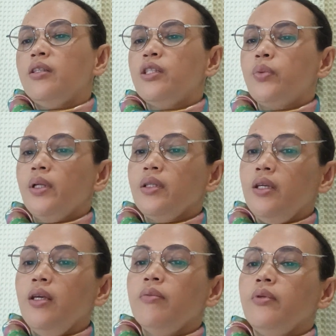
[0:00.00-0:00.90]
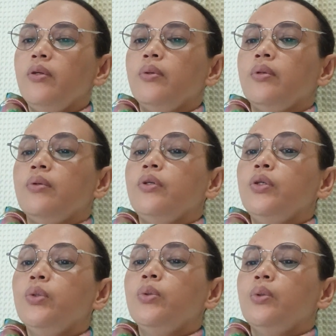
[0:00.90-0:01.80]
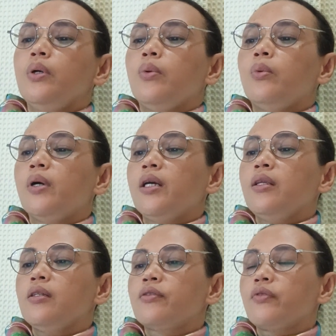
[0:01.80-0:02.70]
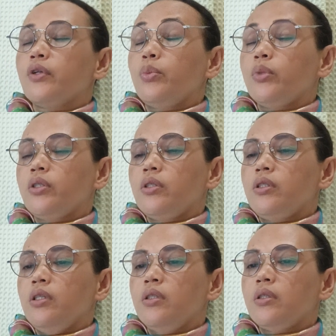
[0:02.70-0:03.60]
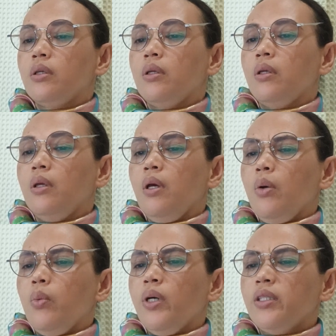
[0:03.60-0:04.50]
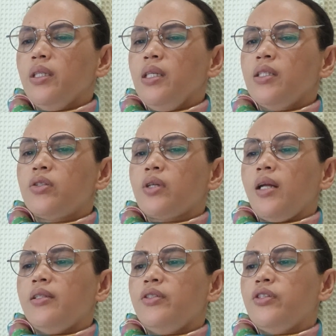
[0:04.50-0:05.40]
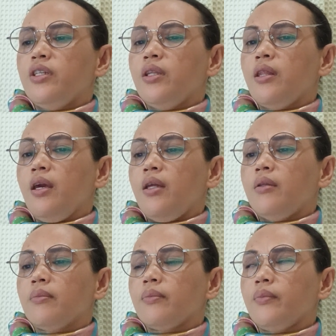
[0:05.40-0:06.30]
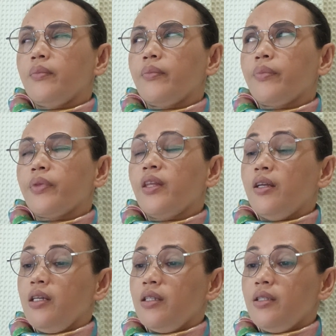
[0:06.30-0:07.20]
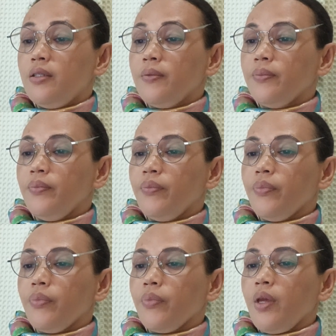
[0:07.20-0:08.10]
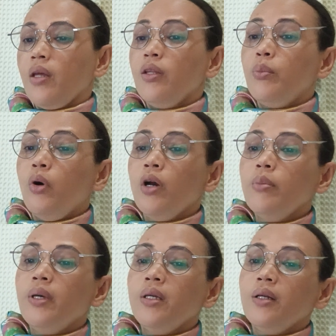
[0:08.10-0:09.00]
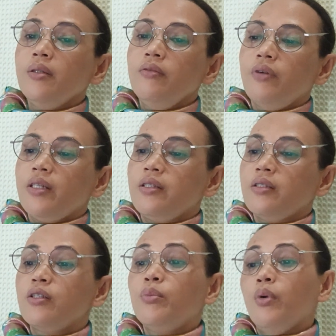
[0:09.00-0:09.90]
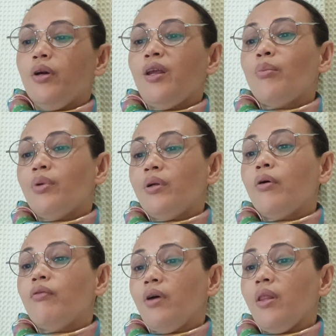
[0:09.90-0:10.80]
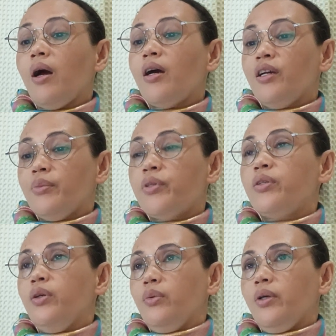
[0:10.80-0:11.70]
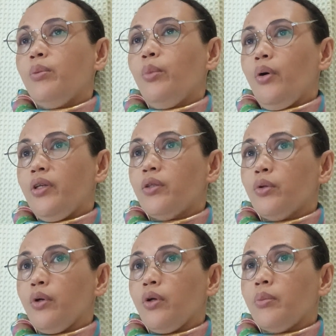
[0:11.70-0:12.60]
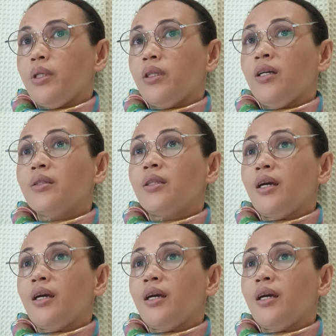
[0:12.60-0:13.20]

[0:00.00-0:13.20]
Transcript: this will give you warnings for emergencies. What is challenging then? That is, the more medical devices, the more number of alarms you will monitor. But at